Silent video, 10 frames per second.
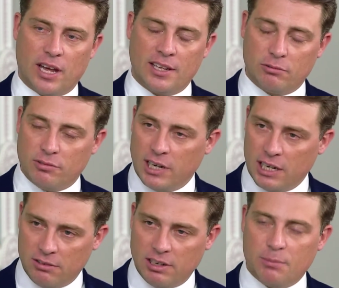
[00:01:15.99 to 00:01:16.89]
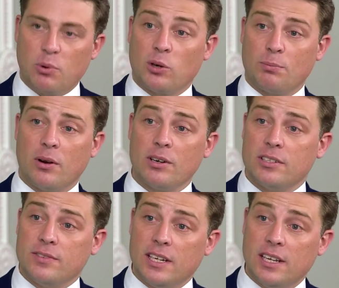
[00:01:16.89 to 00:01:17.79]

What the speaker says: and a really, really important part of it,